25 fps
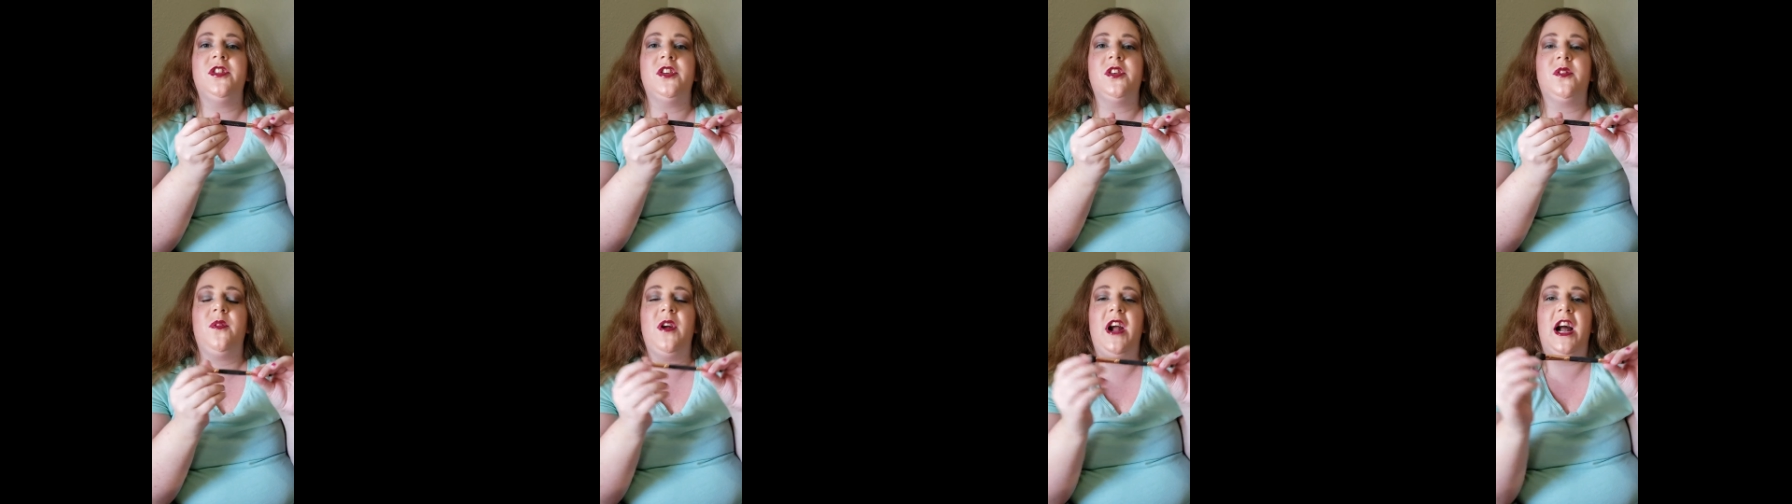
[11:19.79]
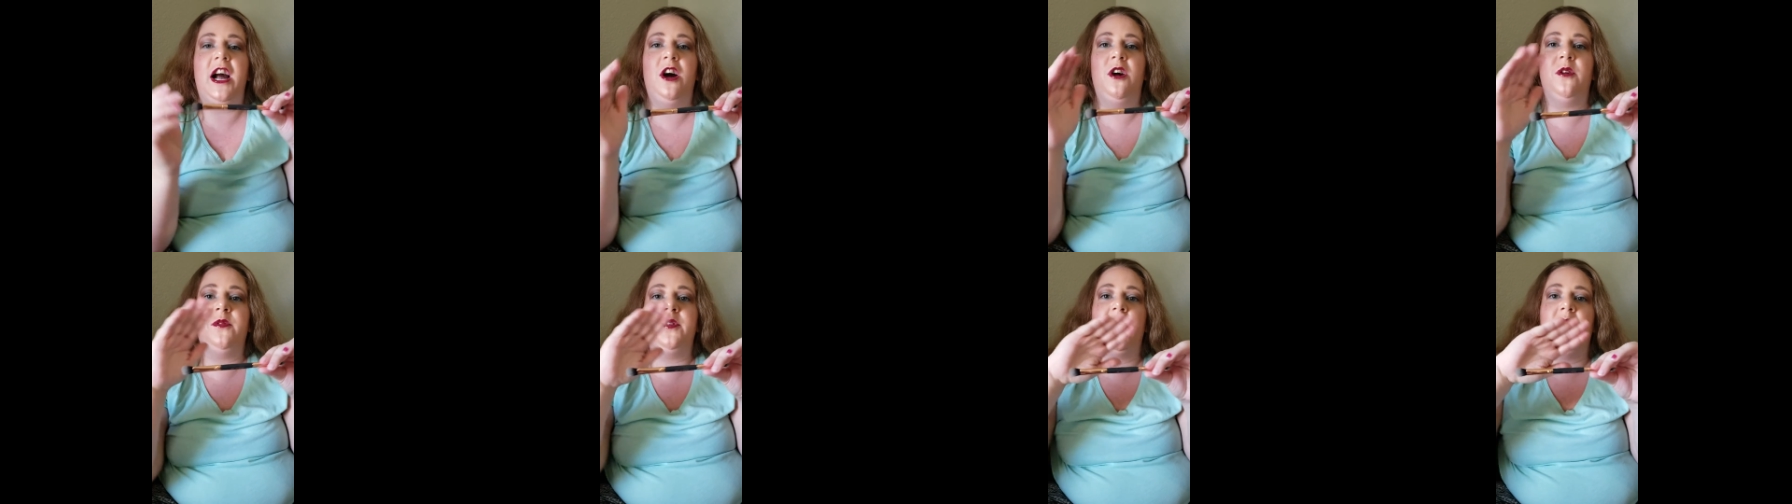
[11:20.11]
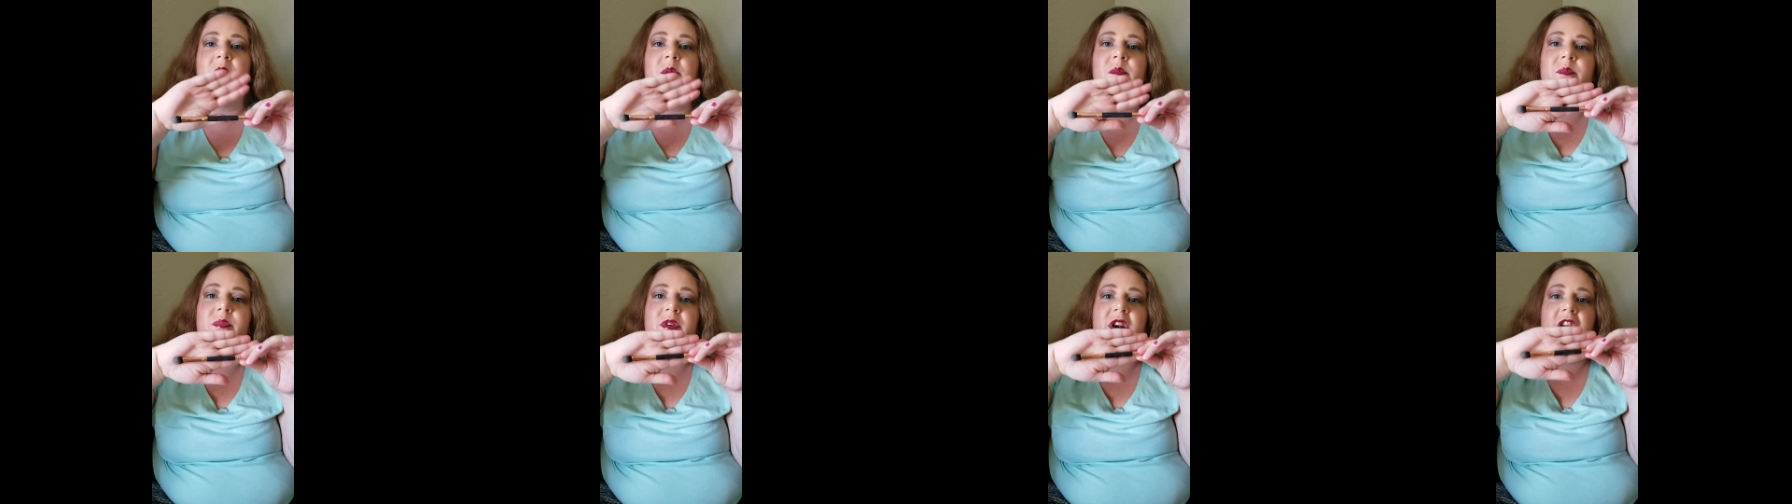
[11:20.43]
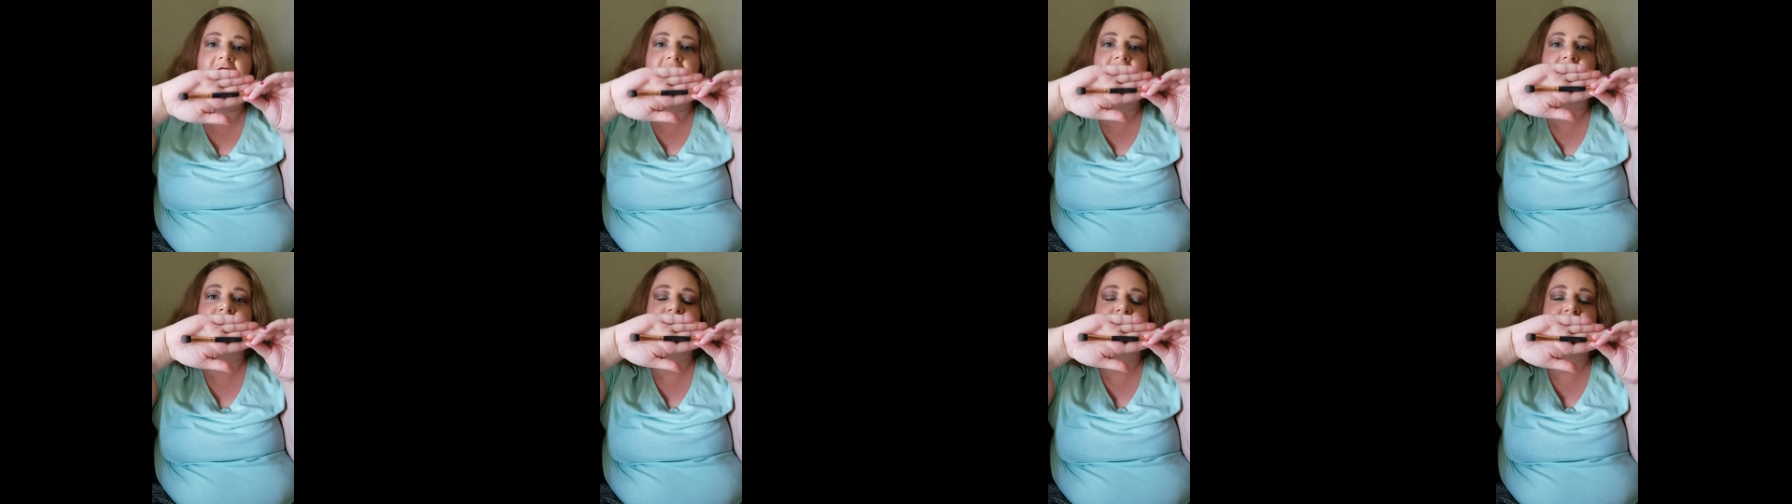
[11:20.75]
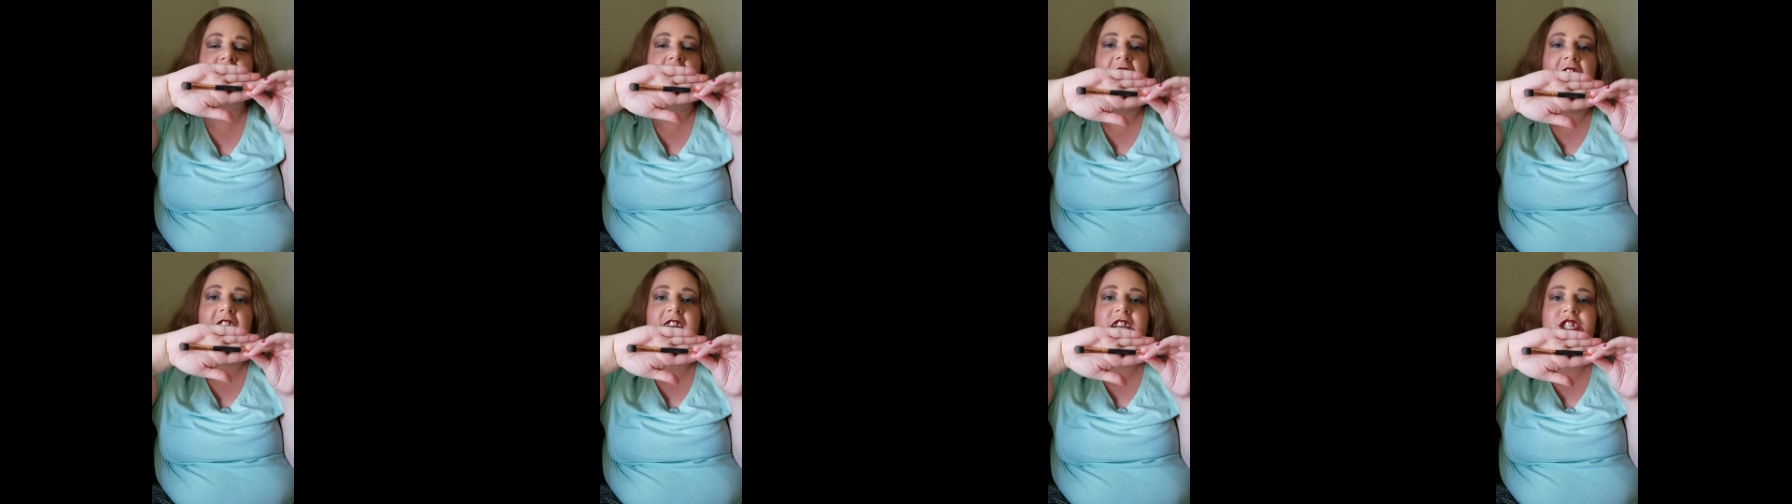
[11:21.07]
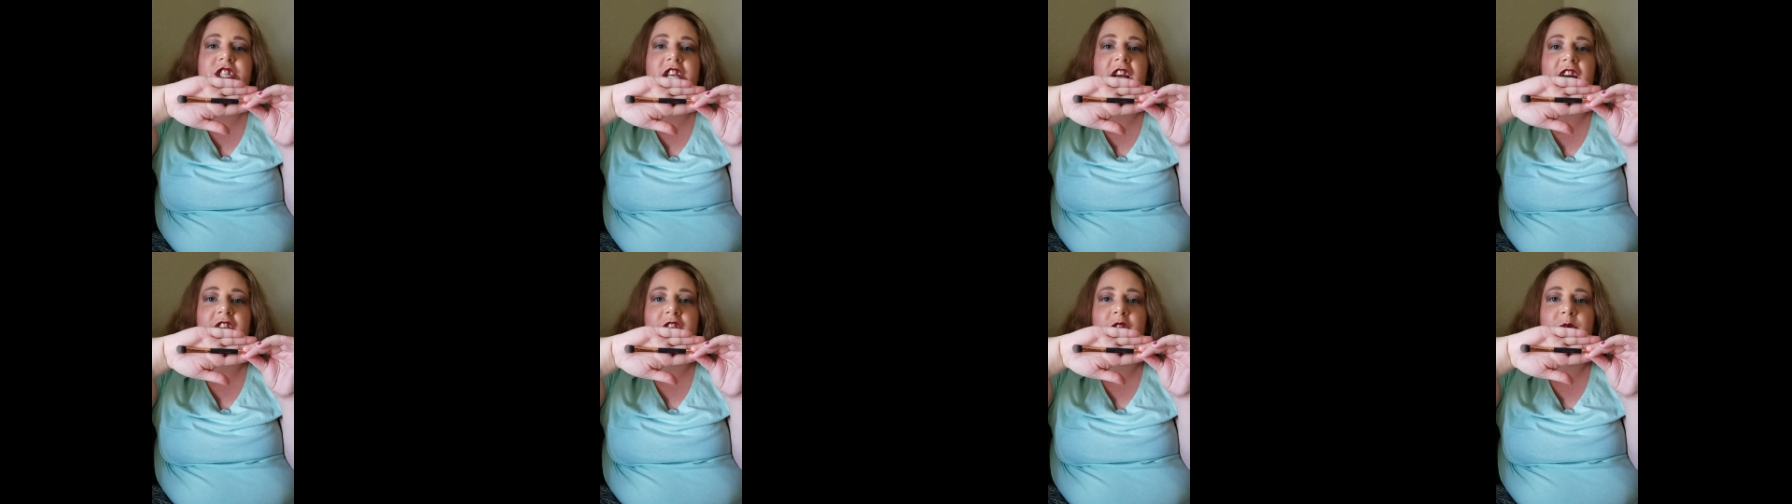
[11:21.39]
The Crown brush,
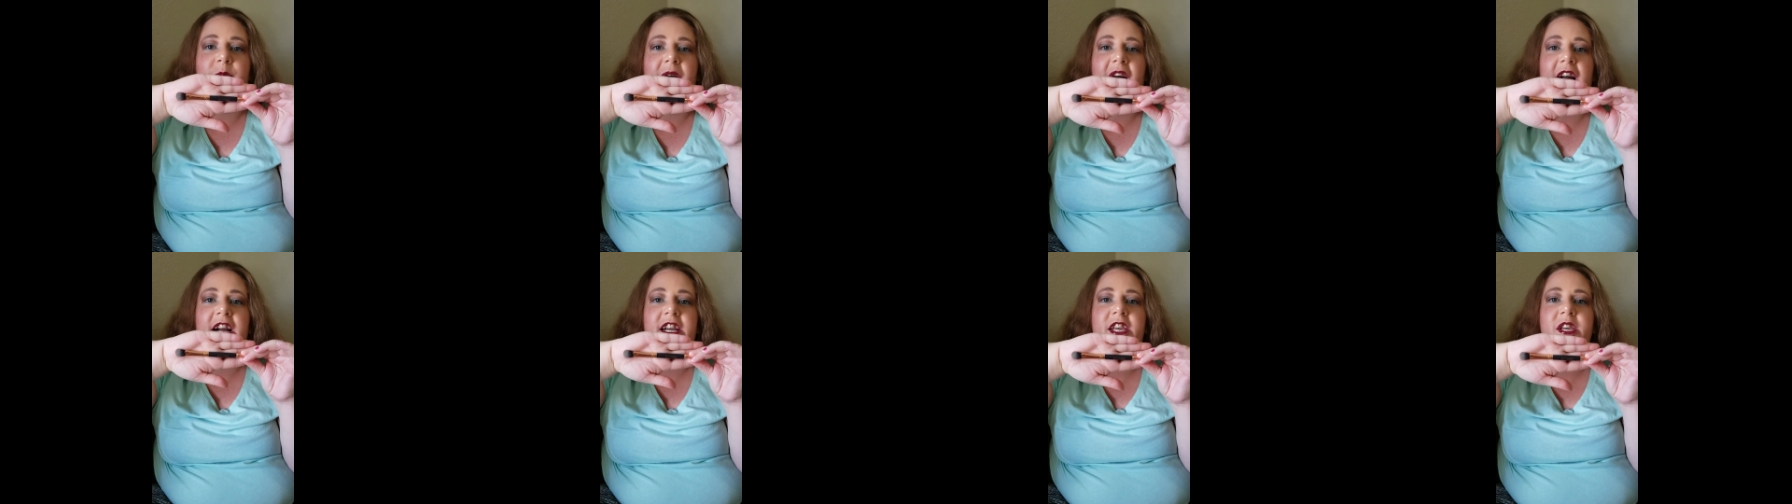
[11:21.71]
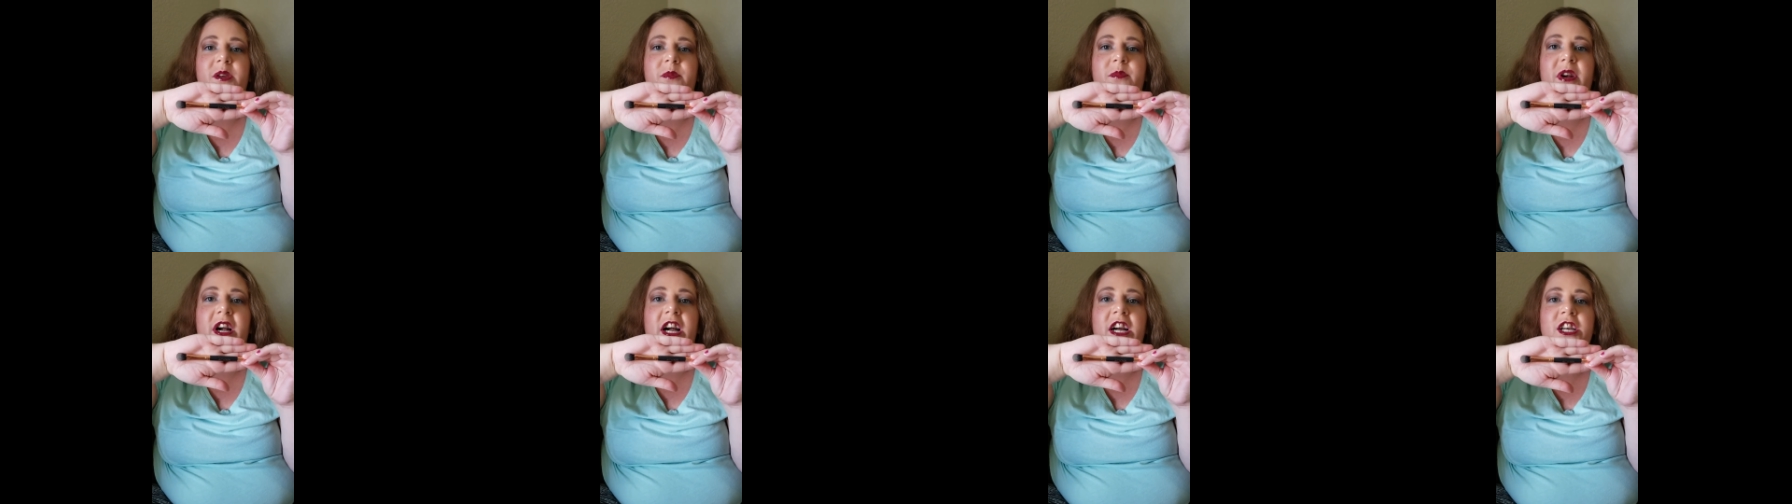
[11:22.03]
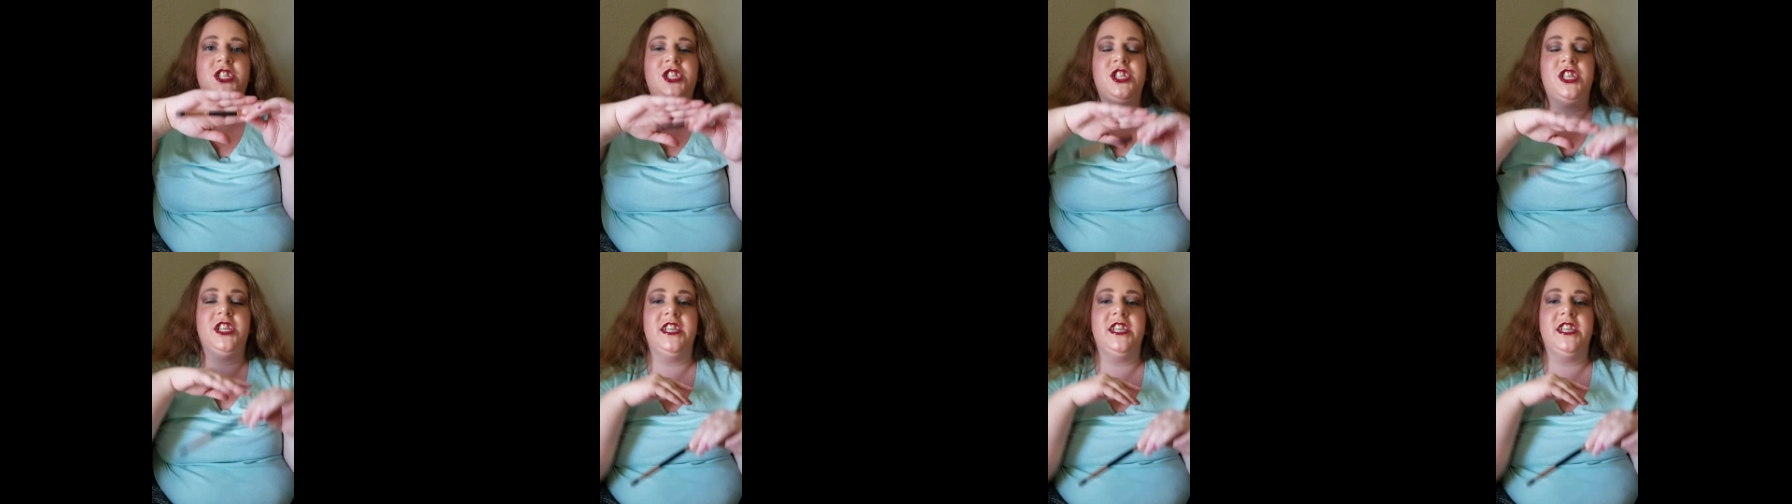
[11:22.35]
eyeshadow packing brush,